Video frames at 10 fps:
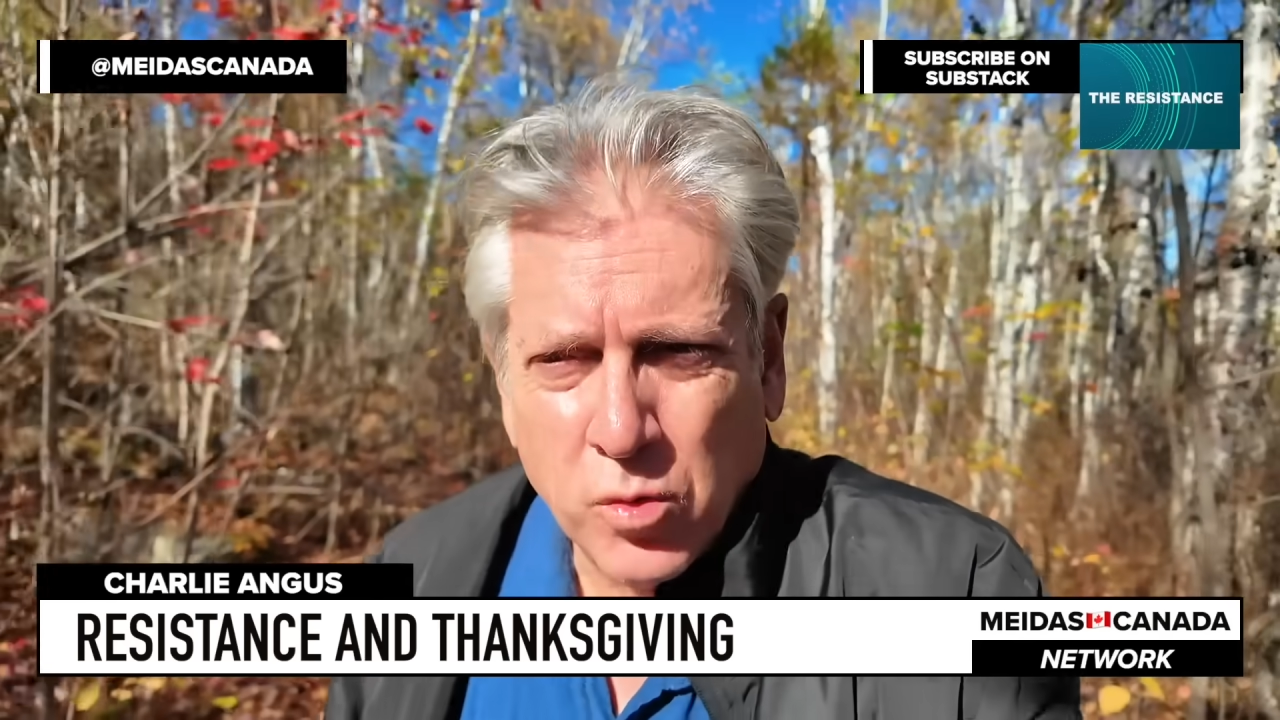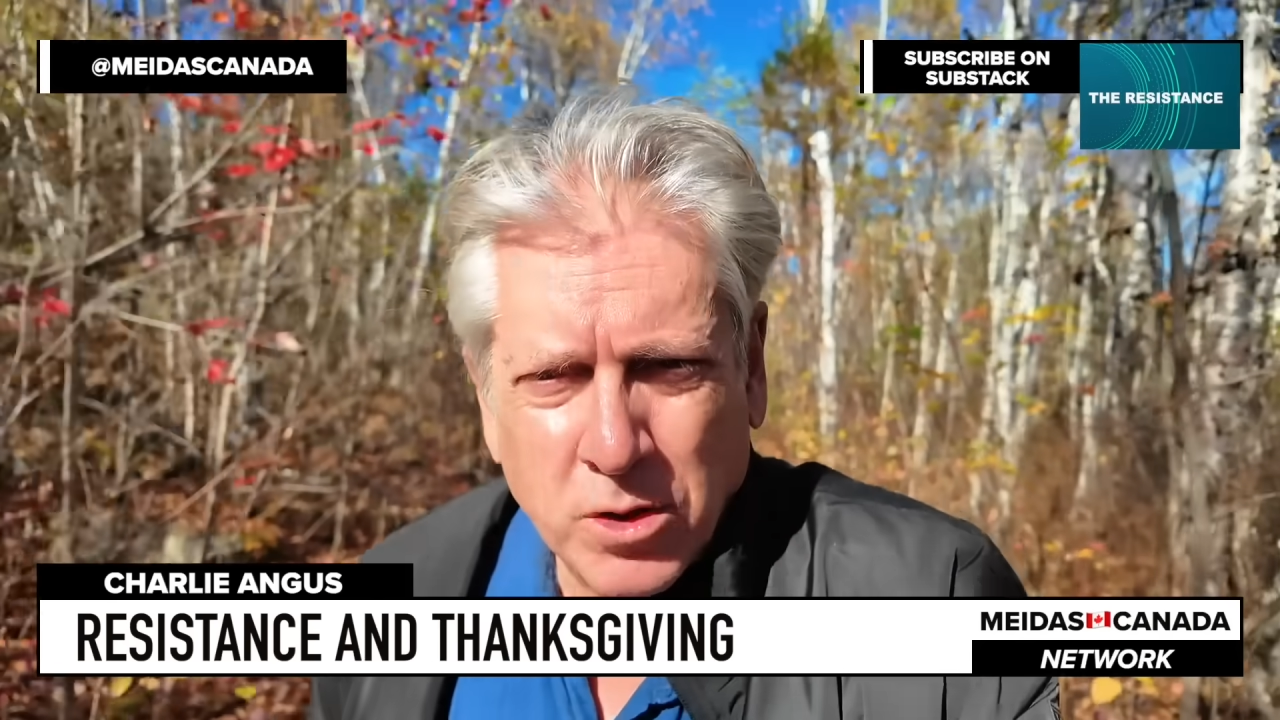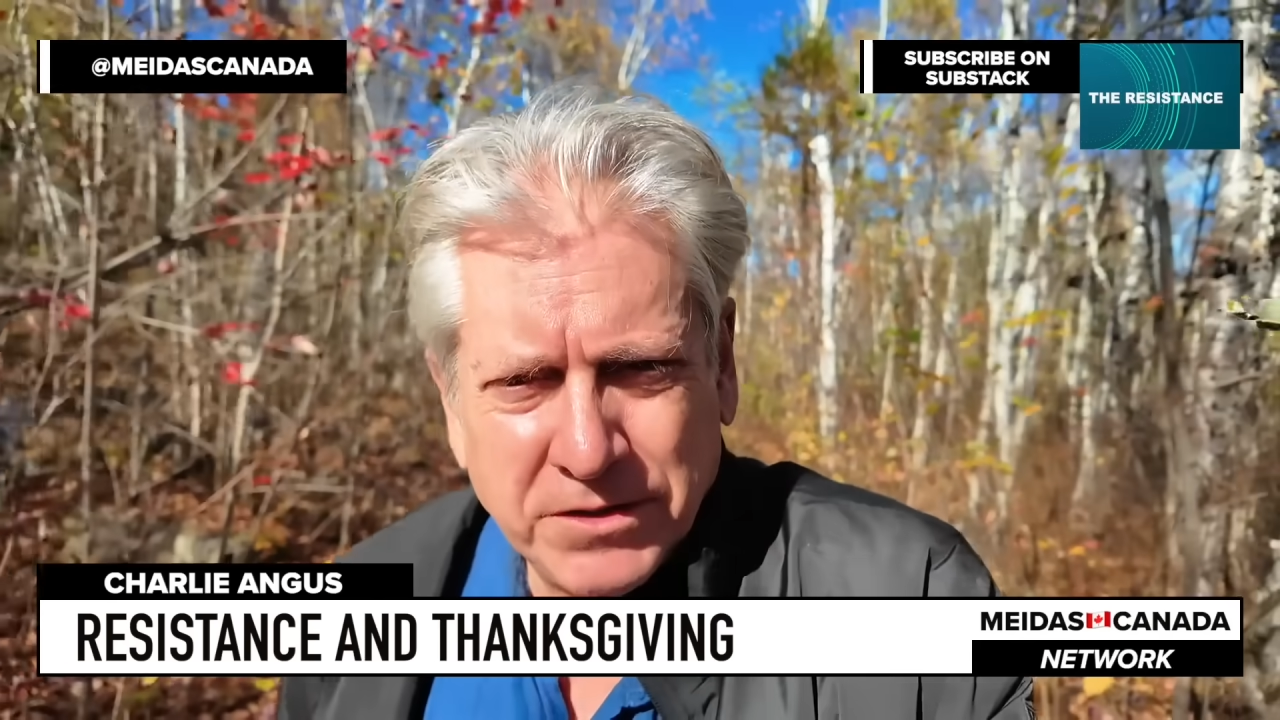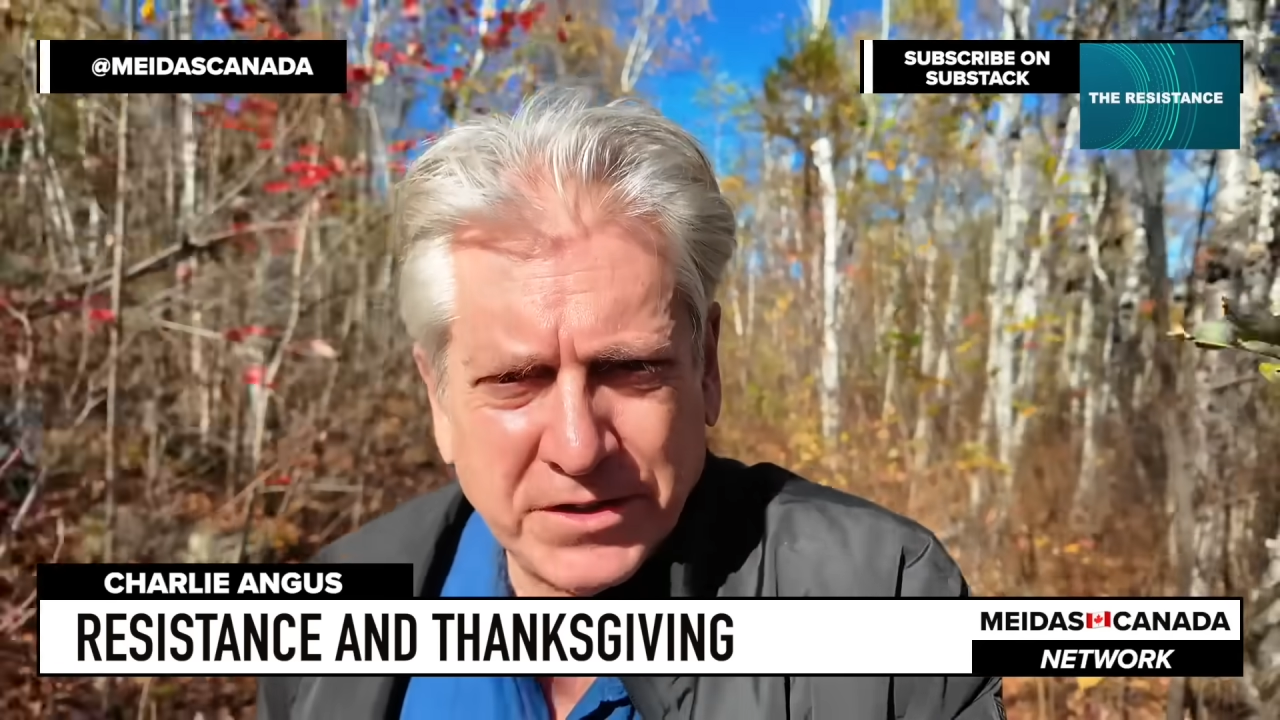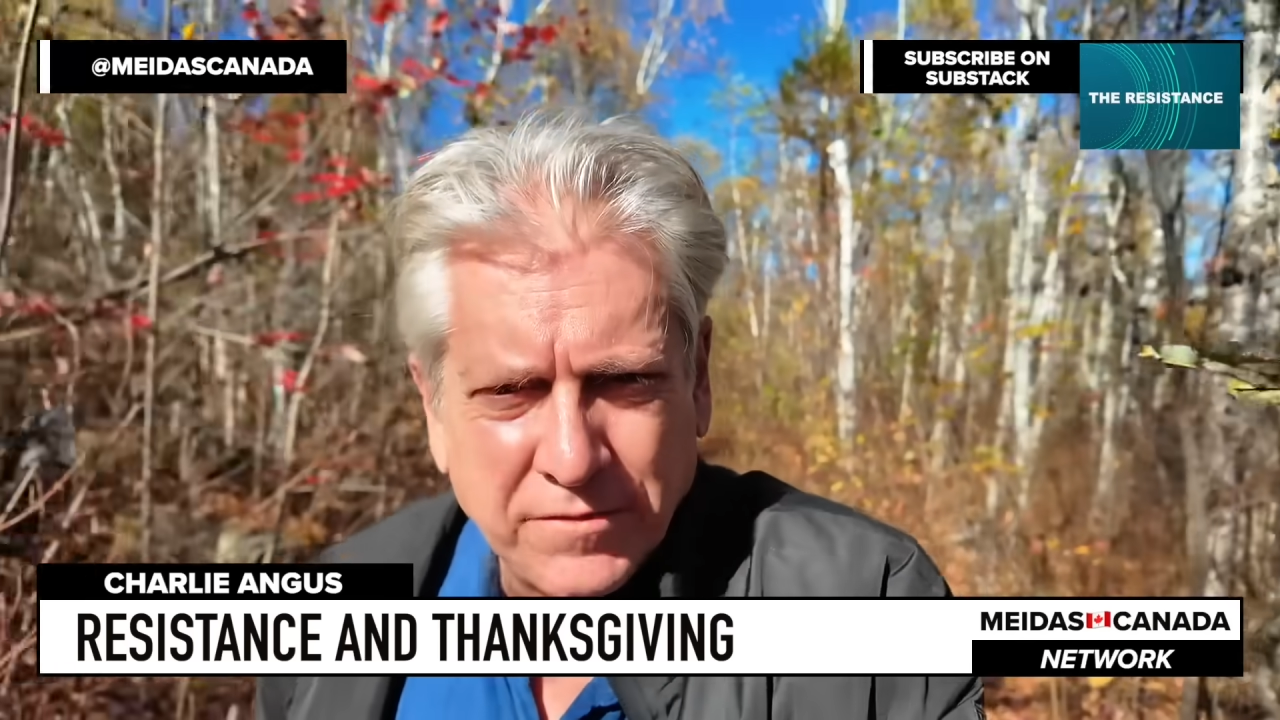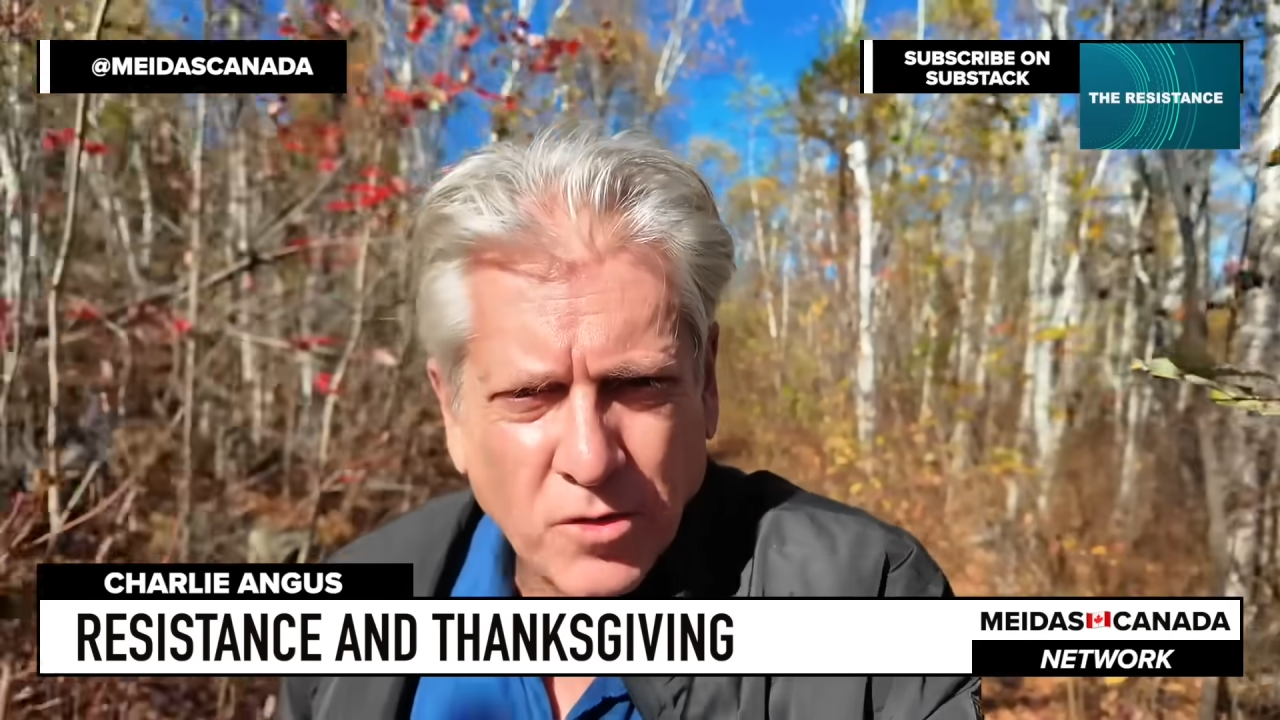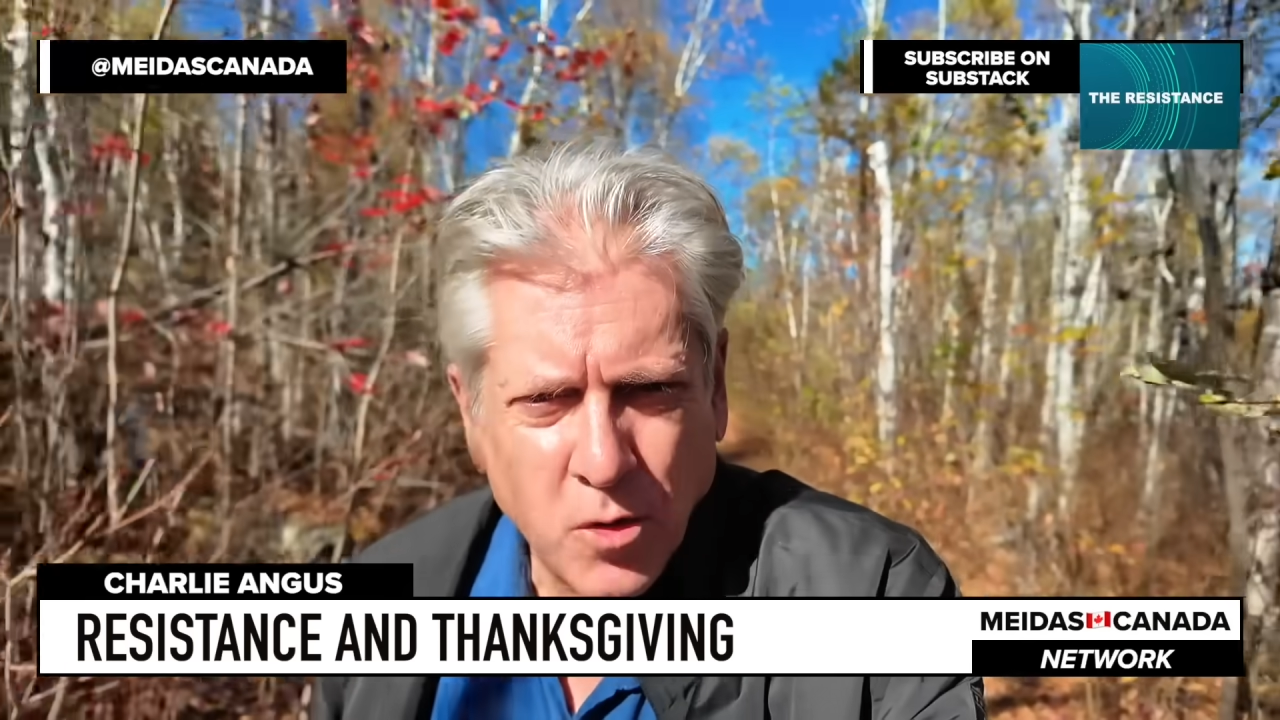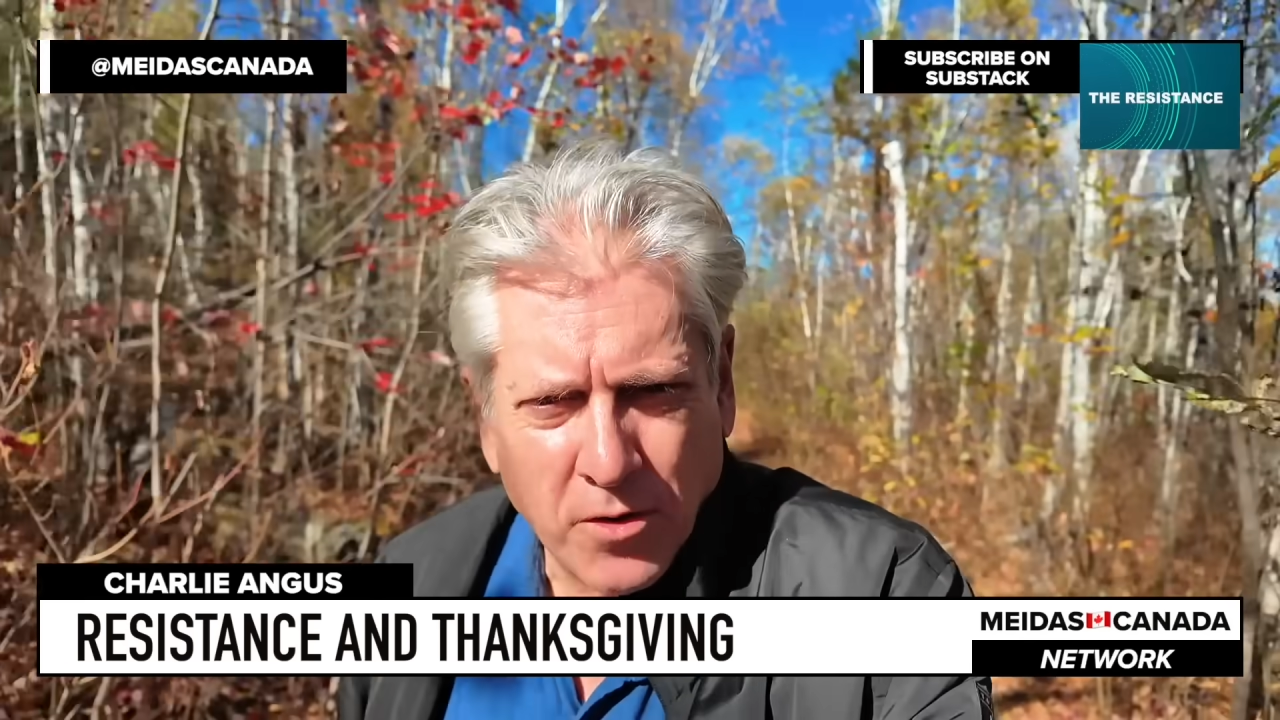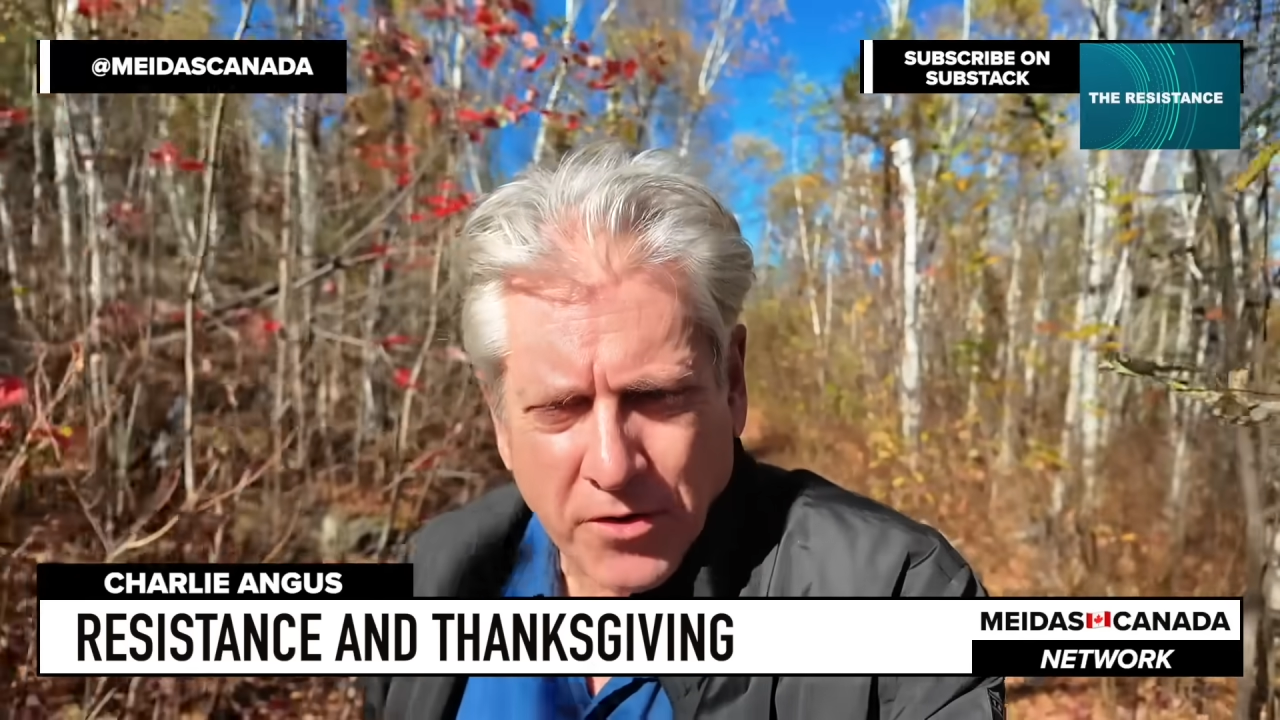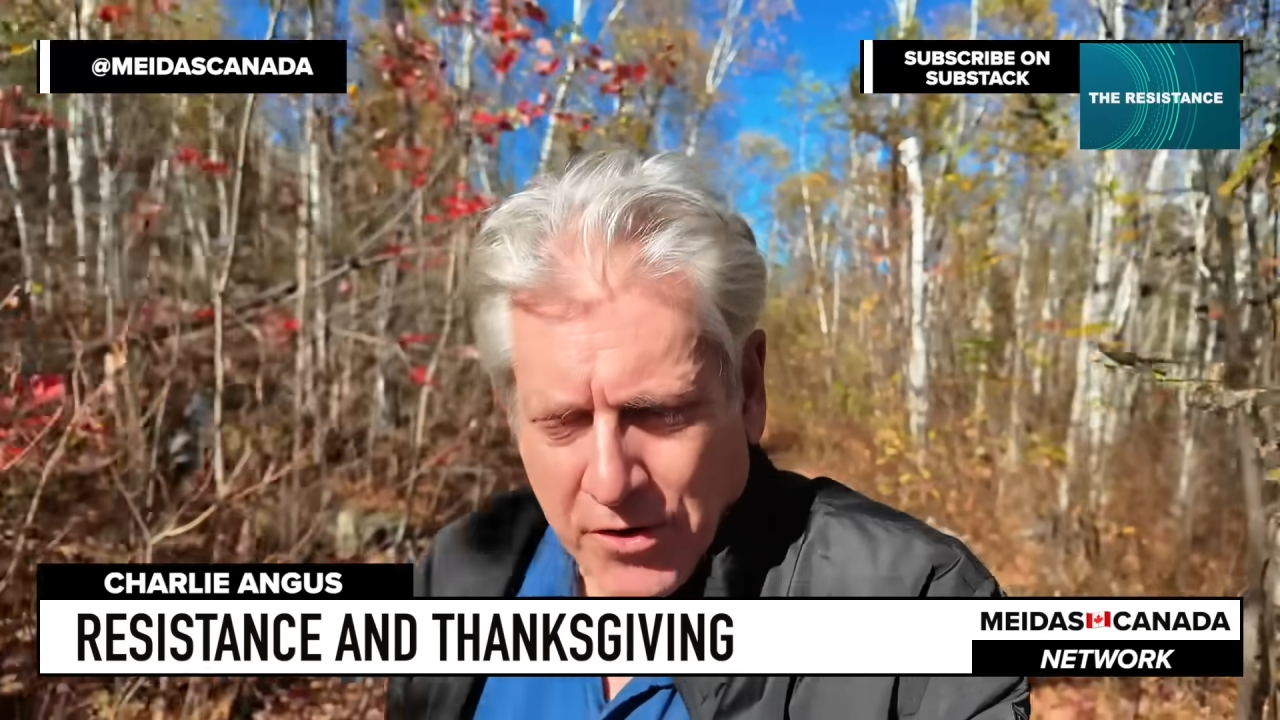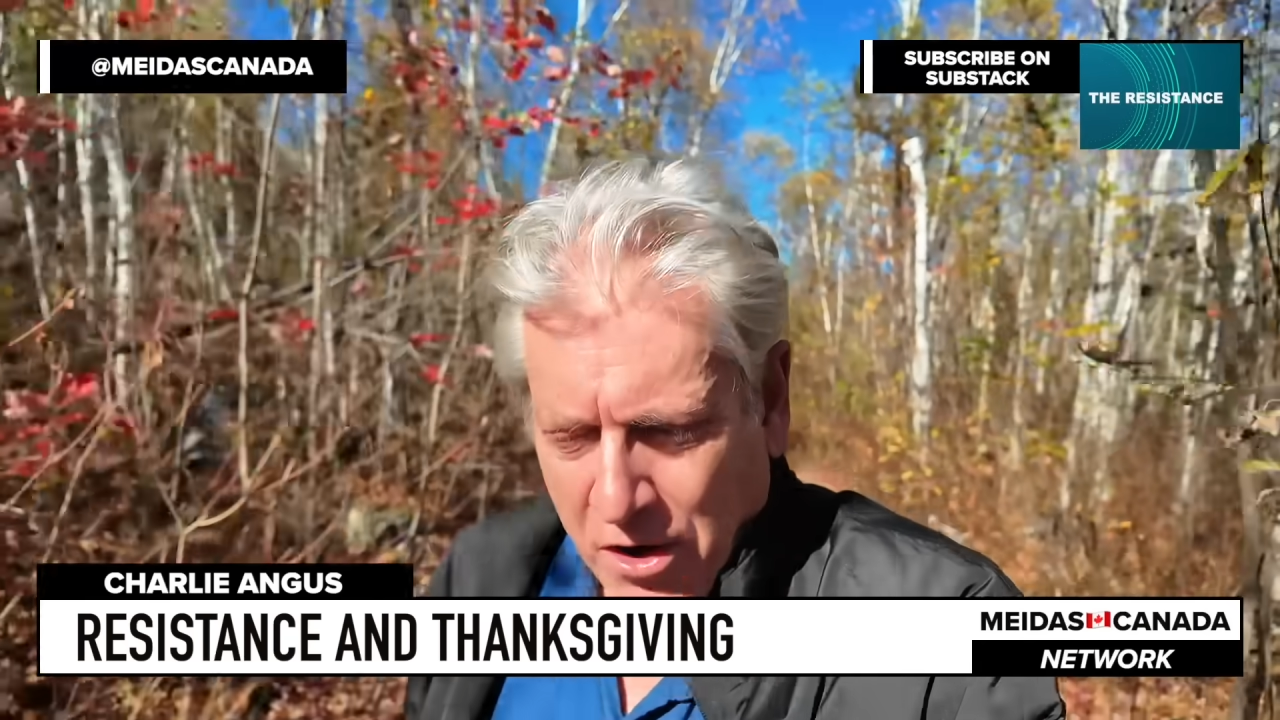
woods of Northern